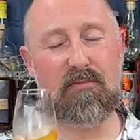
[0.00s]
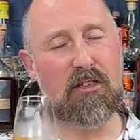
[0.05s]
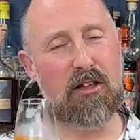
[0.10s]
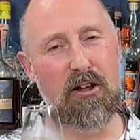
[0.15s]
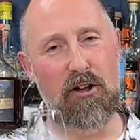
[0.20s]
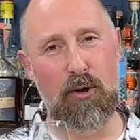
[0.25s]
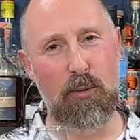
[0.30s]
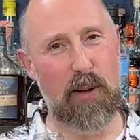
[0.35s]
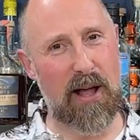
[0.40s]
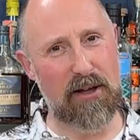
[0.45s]
Oh,
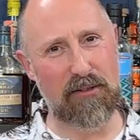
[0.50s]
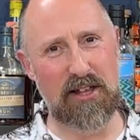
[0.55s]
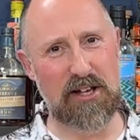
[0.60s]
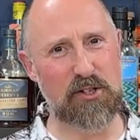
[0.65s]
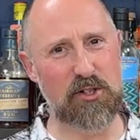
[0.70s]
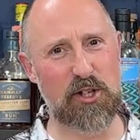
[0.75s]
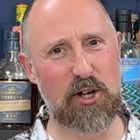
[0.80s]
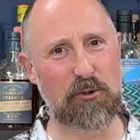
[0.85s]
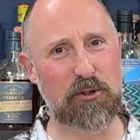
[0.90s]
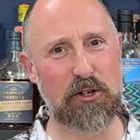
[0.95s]
wow, that's
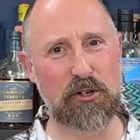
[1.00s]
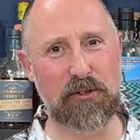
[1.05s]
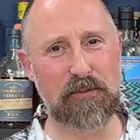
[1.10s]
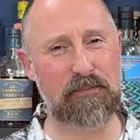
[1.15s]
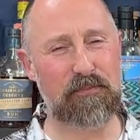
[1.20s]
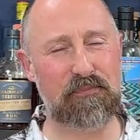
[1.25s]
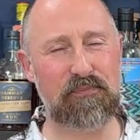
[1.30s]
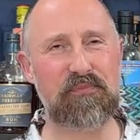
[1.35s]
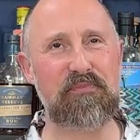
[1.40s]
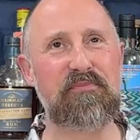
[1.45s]
so good.
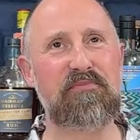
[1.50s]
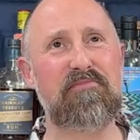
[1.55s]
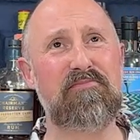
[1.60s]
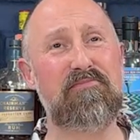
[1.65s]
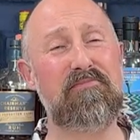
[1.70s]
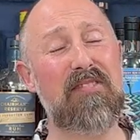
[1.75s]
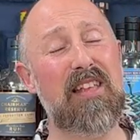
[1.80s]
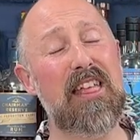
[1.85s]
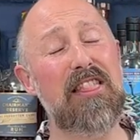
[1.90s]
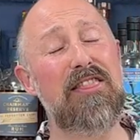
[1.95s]

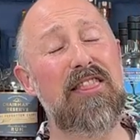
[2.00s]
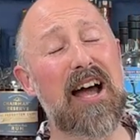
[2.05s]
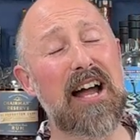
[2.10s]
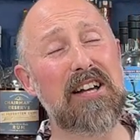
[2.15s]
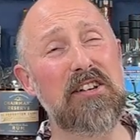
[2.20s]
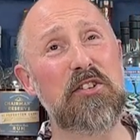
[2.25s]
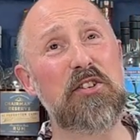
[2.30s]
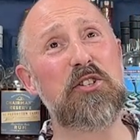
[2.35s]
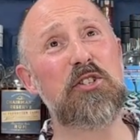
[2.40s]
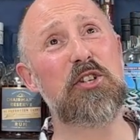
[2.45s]
That
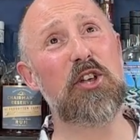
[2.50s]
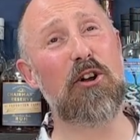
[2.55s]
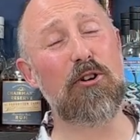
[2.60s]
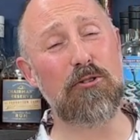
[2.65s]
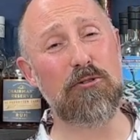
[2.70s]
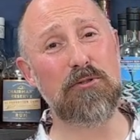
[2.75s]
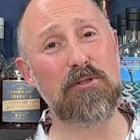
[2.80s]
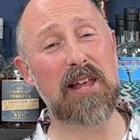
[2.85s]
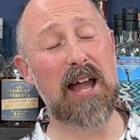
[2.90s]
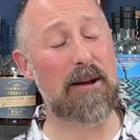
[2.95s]
is
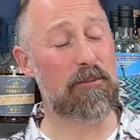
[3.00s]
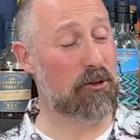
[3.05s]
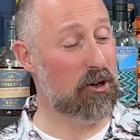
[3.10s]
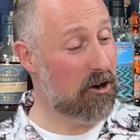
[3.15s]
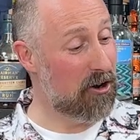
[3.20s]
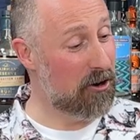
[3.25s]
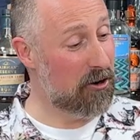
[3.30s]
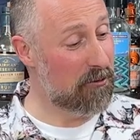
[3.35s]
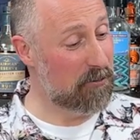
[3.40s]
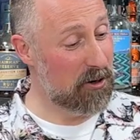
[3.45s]
so damn good.
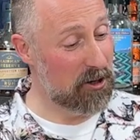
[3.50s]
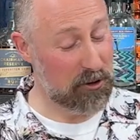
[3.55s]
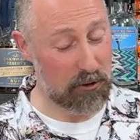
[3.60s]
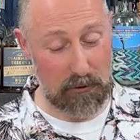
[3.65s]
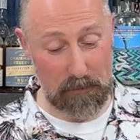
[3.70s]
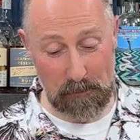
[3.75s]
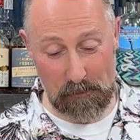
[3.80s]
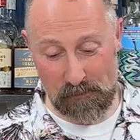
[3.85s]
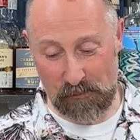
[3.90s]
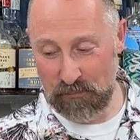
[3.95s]
Oh, my God.
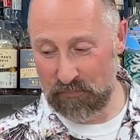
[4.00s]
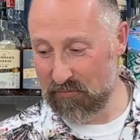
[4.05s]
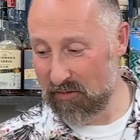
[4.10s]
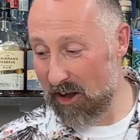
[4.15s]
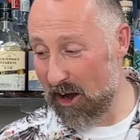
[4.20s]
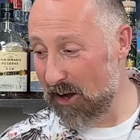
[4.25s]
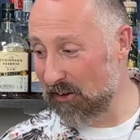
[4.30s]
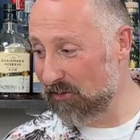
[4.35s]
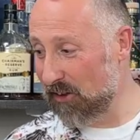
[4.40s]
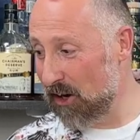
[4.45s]

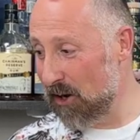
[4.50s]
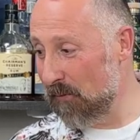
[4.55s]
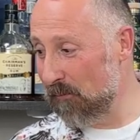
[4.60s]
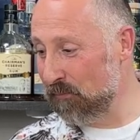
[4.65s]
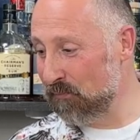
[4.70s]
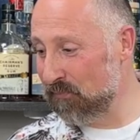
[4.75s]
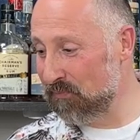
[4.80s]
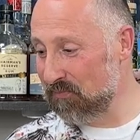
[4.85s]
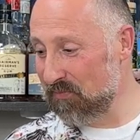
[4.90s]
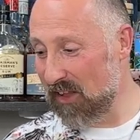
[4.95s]

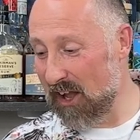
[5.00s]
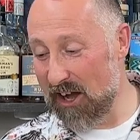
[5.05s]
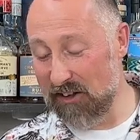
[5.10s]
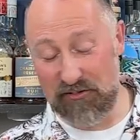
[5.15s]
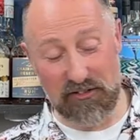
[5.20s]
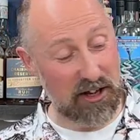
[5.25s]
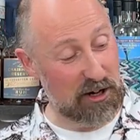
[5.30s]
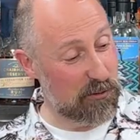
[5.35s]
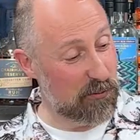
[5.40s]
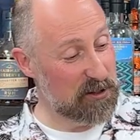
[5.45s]
I
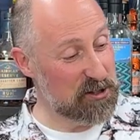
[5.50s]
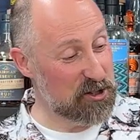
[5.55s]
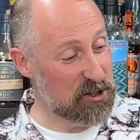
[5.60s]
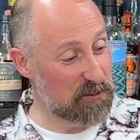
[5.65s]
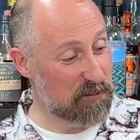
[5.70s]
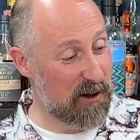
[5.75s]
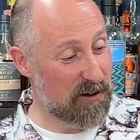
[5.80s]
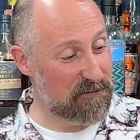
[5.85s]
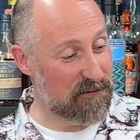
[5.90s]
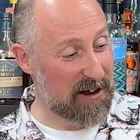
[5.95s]
don't know which is
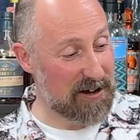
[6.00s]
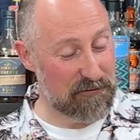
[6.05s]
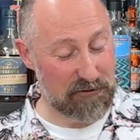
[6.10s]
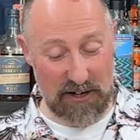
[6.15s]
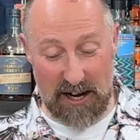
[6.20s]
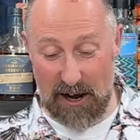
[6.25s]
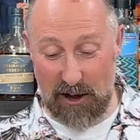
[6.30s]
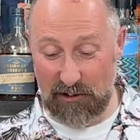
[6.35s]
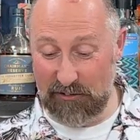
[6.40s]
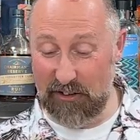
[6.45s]
my favourite
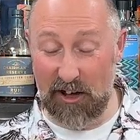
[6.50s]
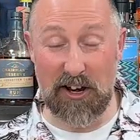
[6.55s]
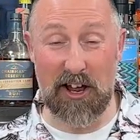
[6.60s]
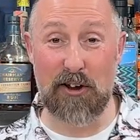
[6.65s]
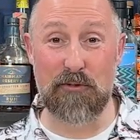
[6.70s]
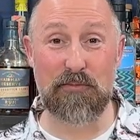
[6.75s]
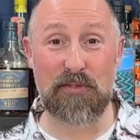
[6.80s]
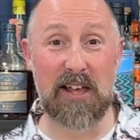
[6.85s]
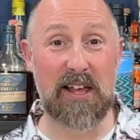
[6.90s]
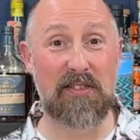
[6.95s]
now. I don't
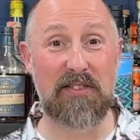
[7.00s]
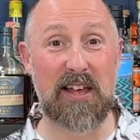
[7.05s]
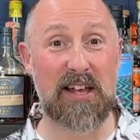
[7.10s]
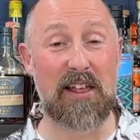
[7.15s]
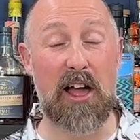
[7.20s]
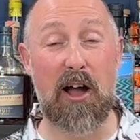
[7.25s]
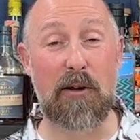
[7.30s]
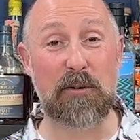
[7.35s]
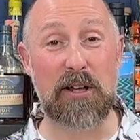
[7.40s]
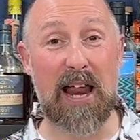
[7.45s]
know.
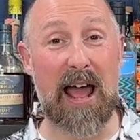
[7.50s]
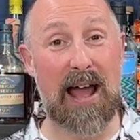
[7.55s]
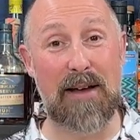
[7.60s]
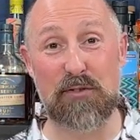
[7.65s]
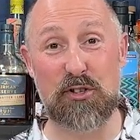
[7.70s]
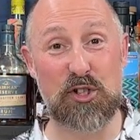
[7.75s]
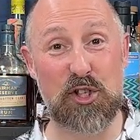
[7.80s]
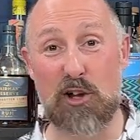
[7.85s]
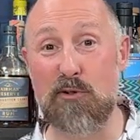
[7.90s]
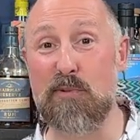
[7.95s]
I'm going to have
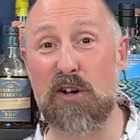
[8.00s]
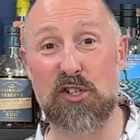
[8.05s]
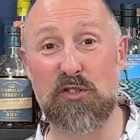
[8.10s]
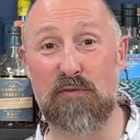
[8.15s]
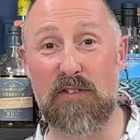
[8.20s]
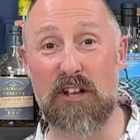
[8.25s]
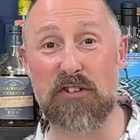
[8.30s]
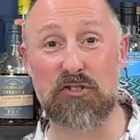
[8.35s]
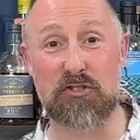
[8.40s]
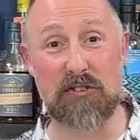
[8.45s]
so much
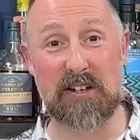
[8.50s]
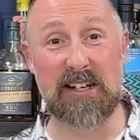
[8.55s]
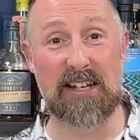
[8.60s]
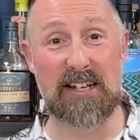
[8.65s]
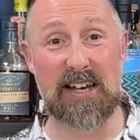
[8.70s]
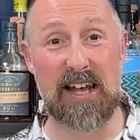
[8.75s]
fun drinking